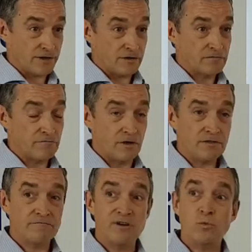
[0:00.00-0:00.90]
other,
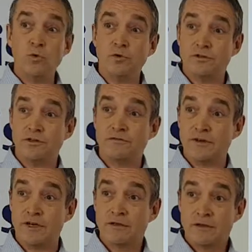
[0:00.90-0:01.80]
rather than rewarded
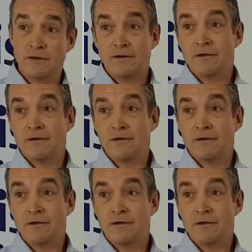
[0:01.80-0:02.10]
for